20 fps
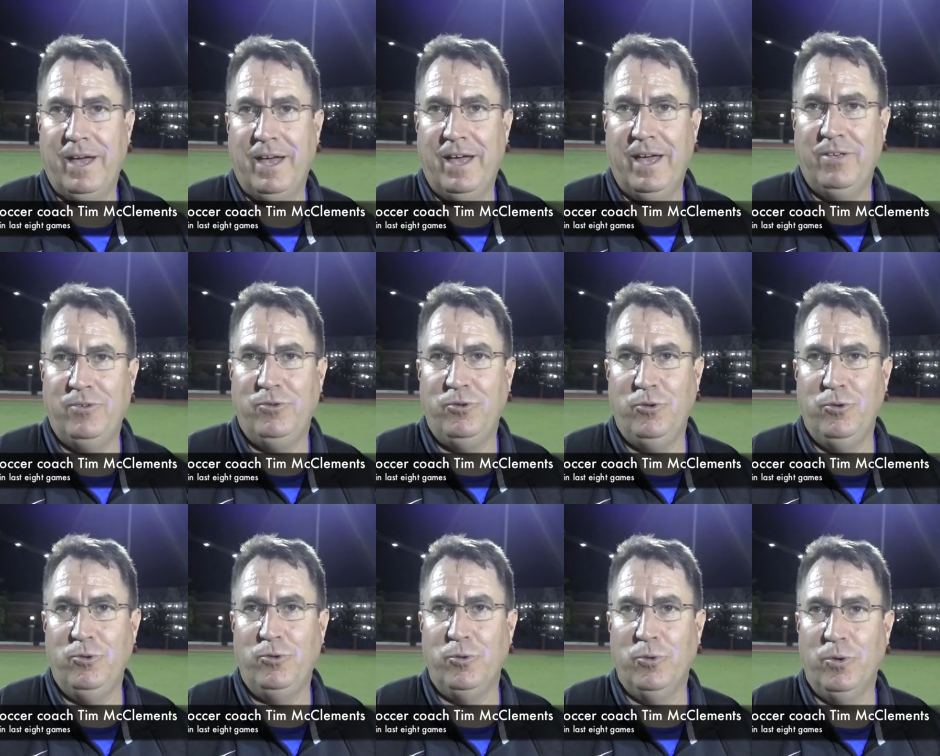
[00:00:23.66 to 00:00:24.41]
as
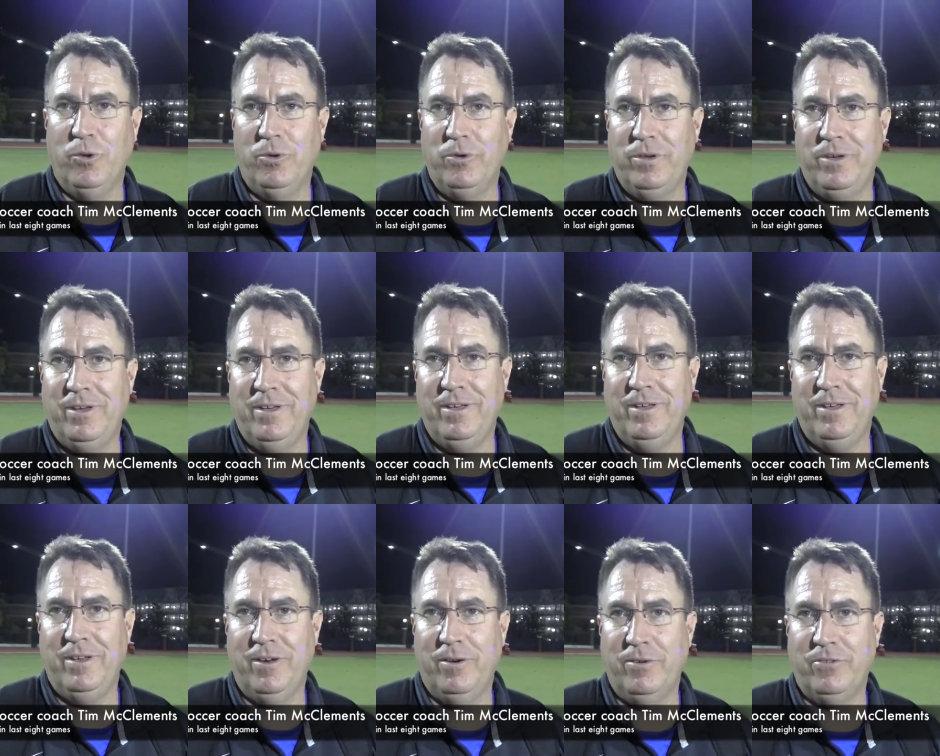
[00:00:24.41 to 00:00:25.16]
usual,
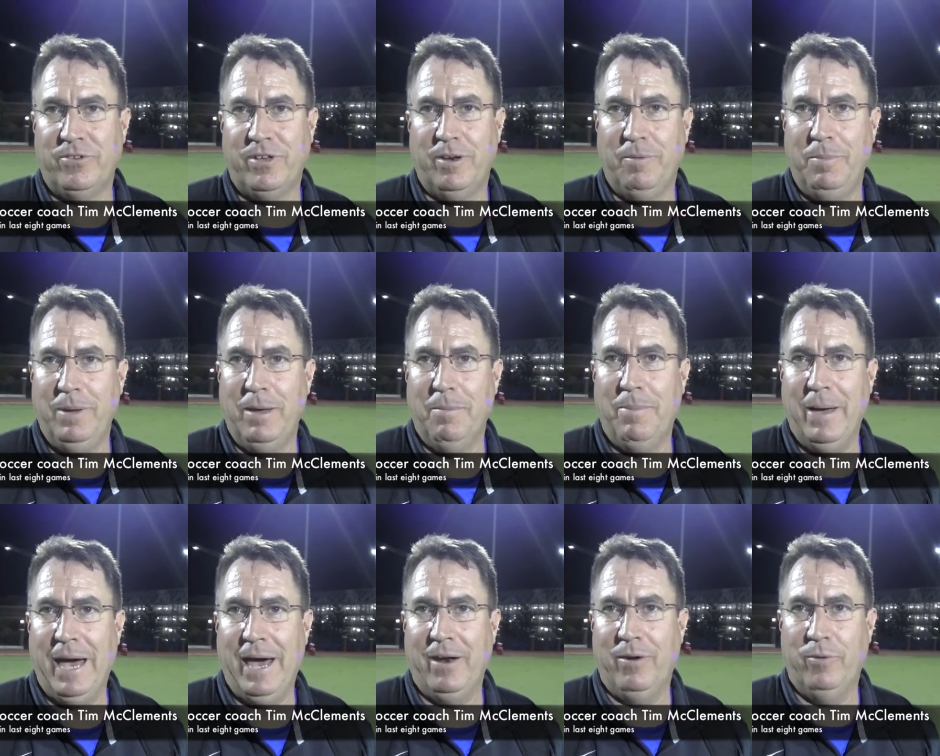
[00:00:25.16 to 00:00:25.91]
you, you know it's going to be a
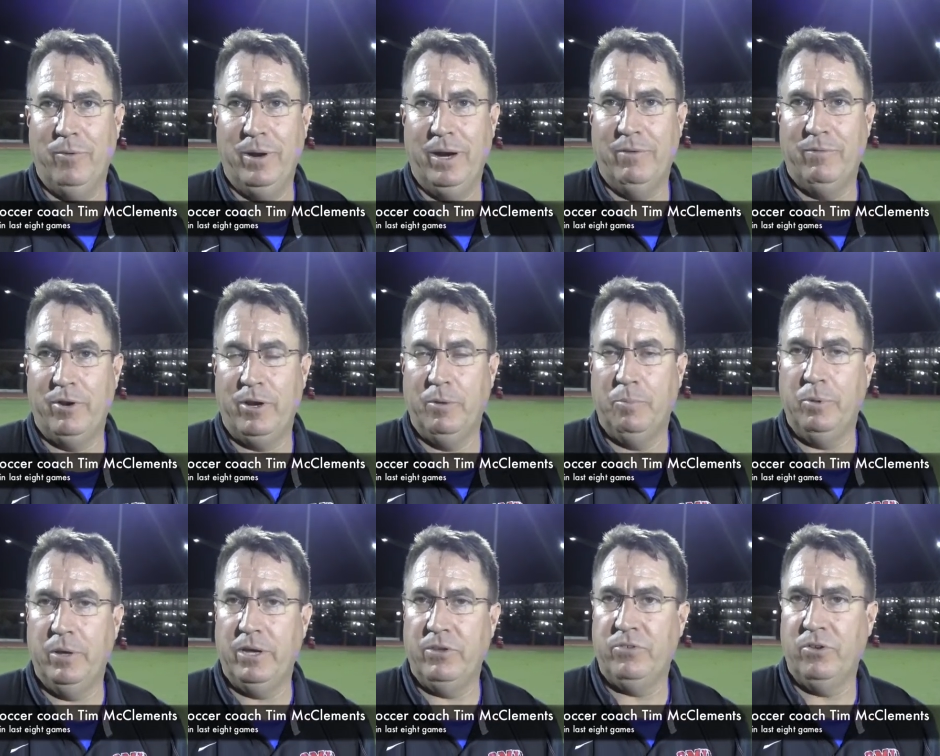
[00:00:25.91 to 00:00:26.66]
battle whenever you
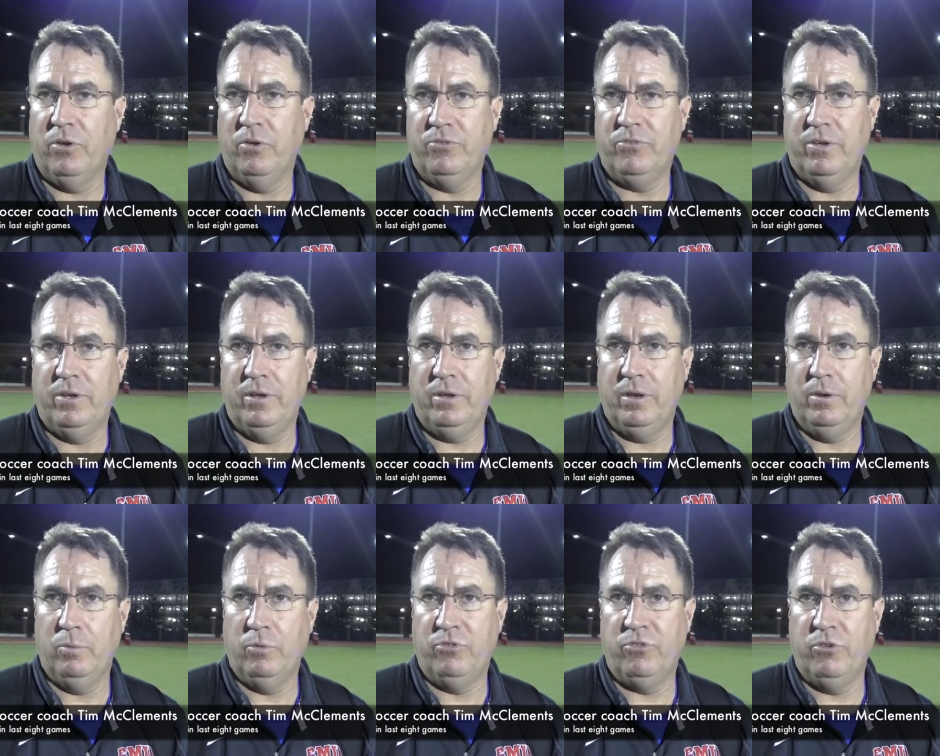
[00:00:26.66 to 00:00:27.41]
play Tulsa.
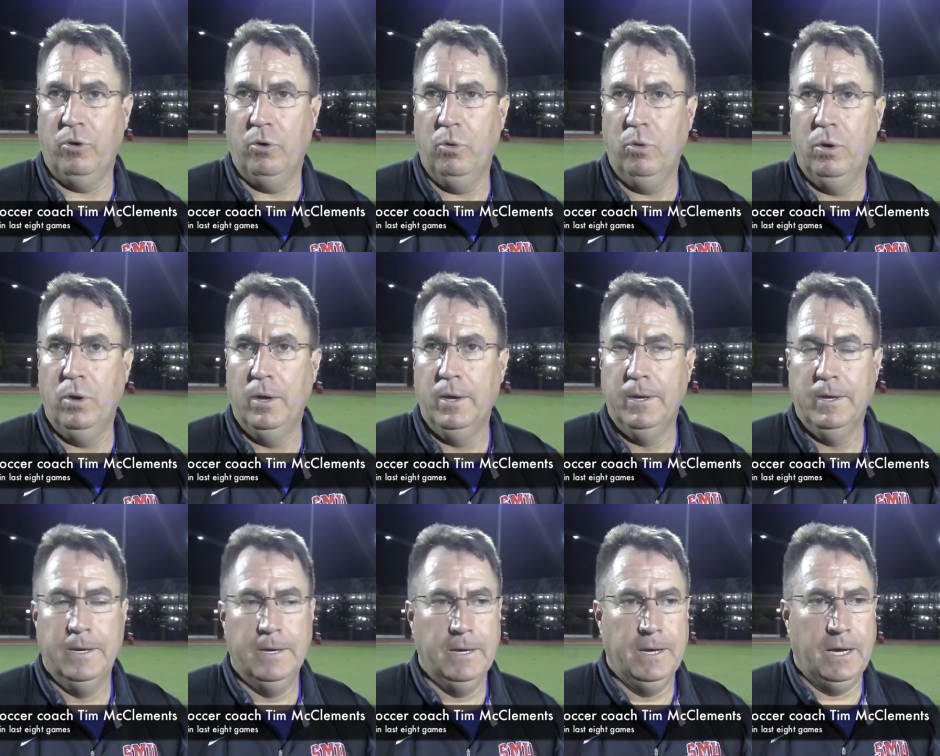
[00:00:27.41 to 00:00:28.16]
You know we're so
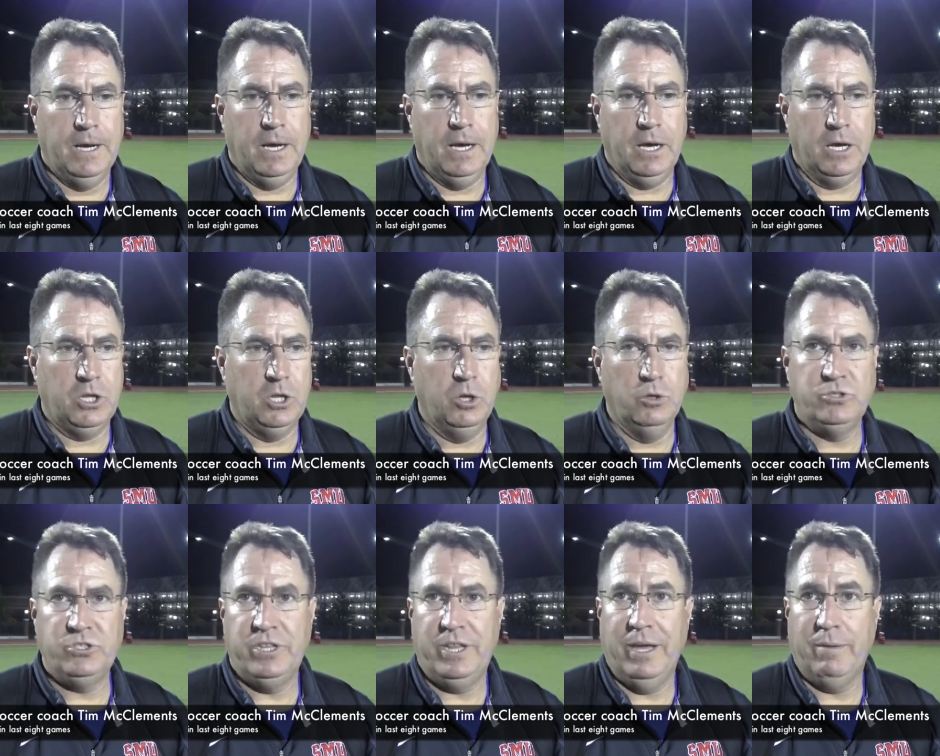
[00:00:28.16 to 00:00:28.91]
uh,
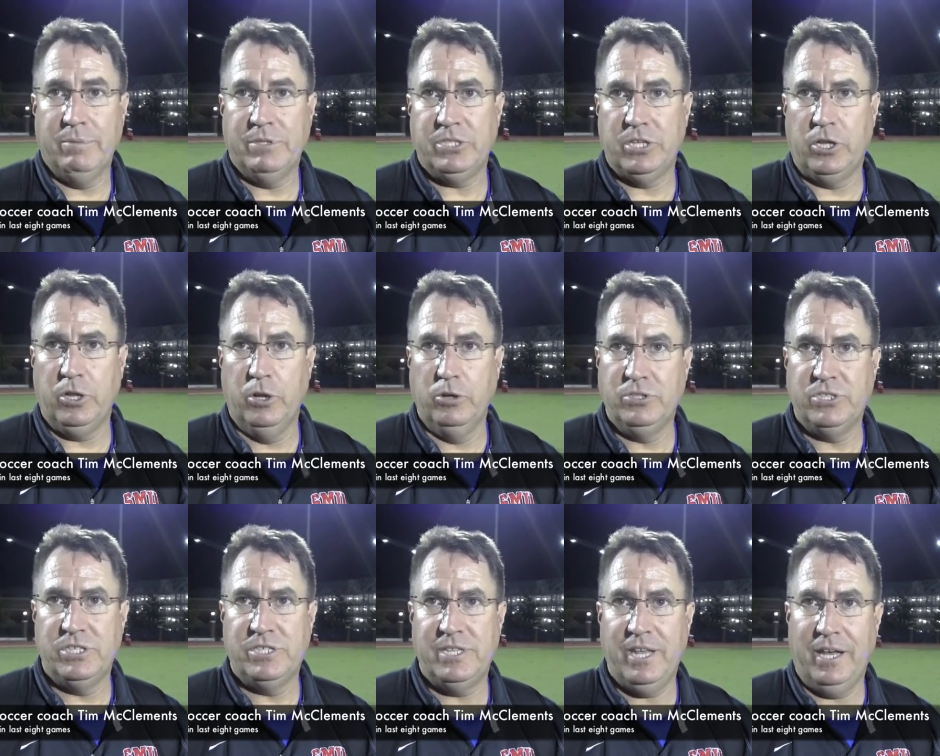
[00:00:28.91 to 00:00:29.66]
close to them. It's the
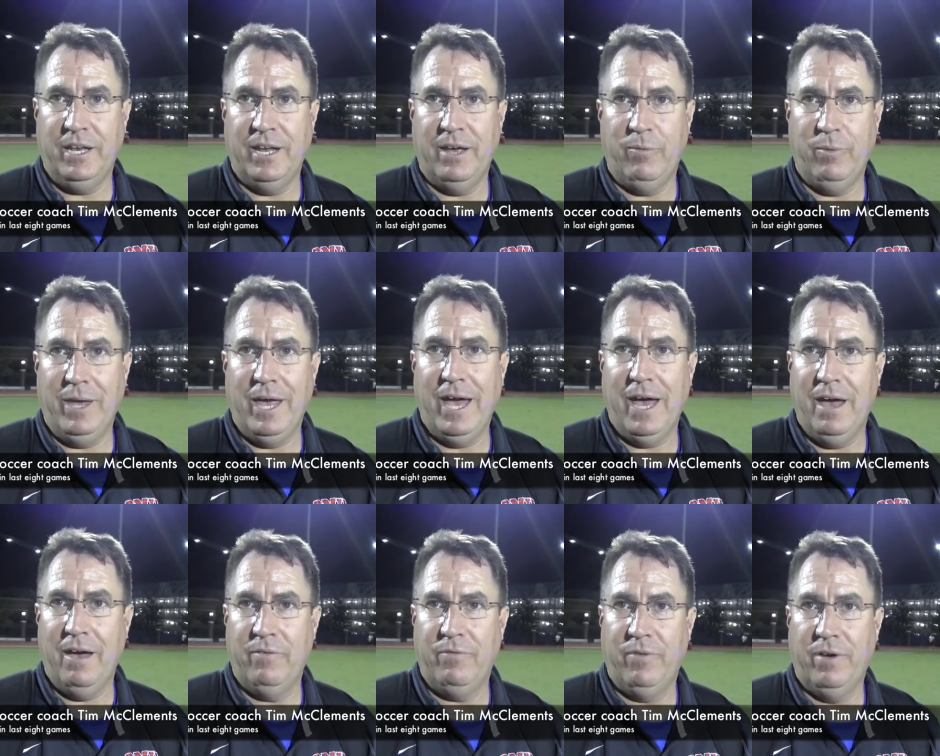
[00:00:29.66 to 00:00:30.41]
closest thing that we
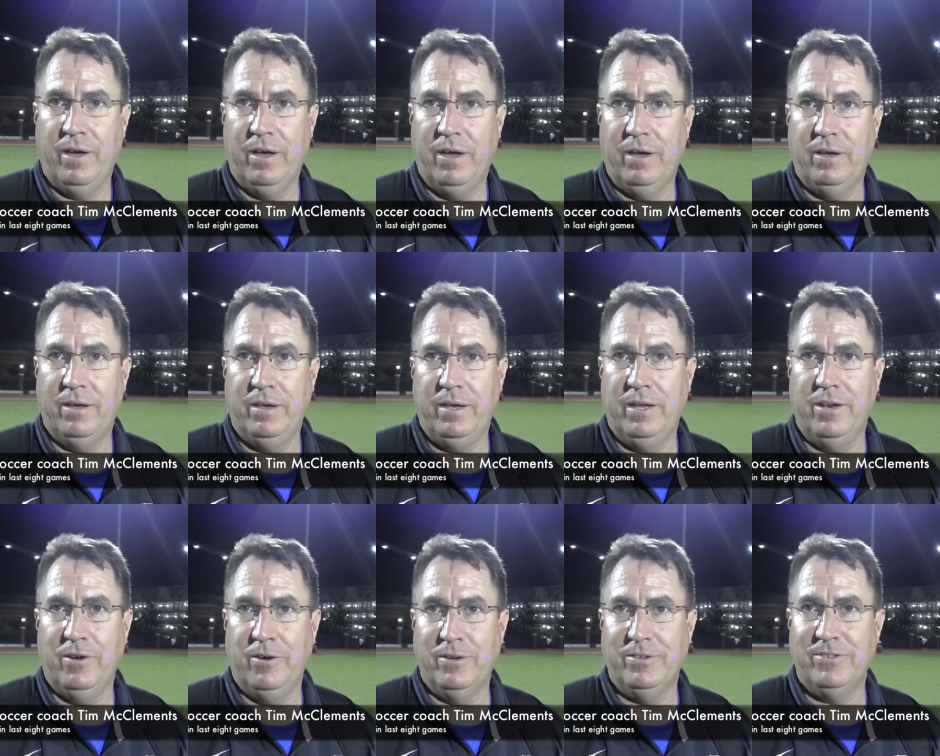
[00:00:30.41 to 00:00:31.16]
have, uh,
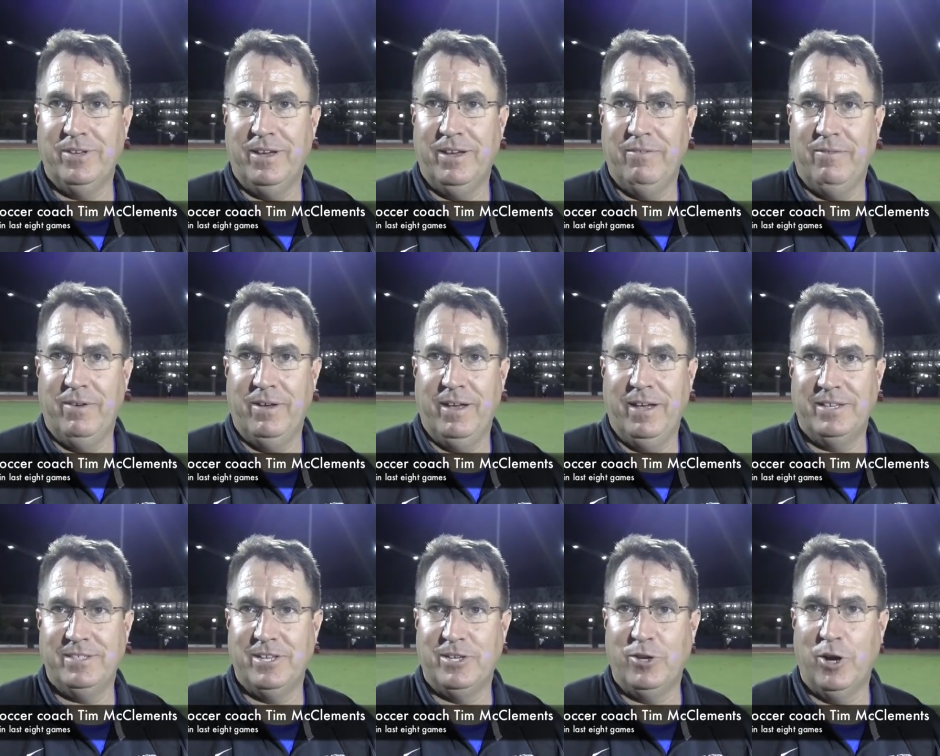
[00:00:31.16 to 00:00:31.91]
you know, as,
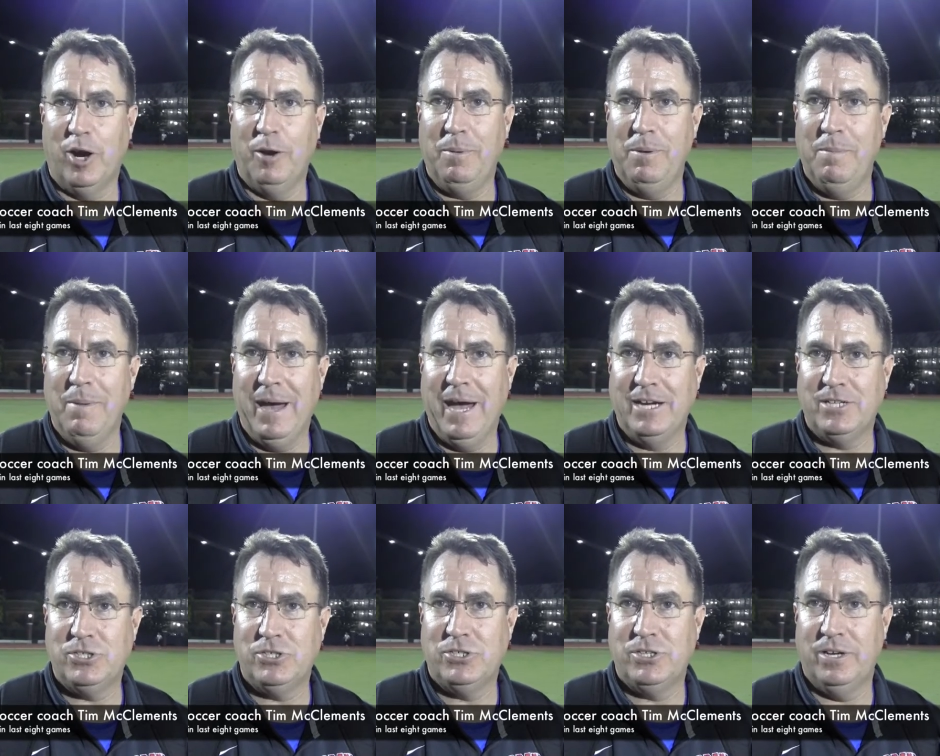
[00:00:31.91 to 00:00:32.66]
as, a derby
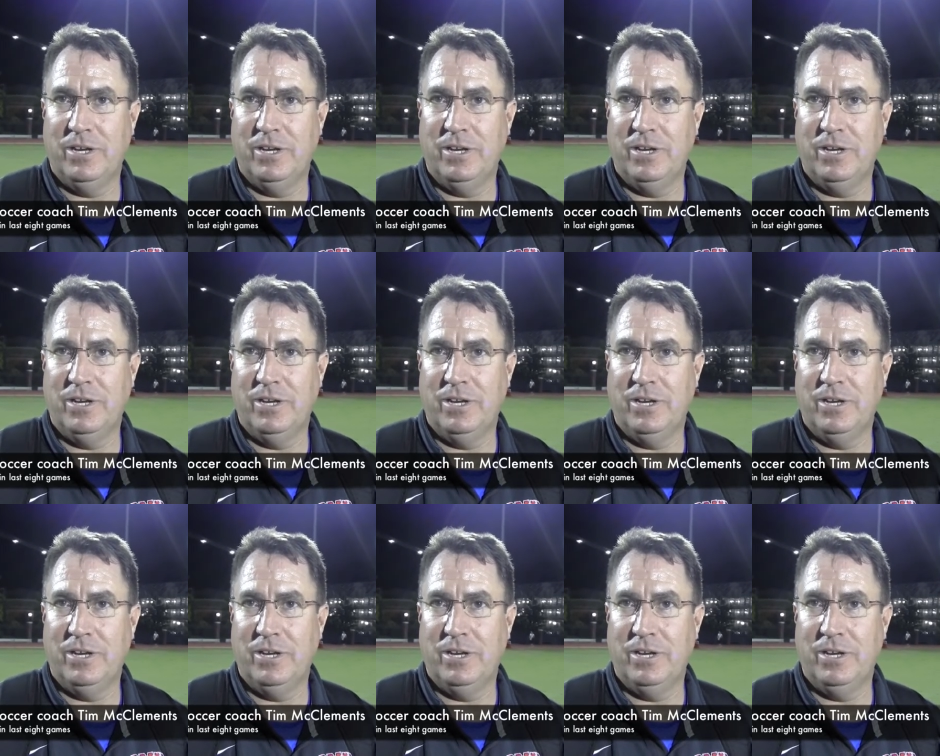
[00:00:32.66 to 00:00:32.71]
match.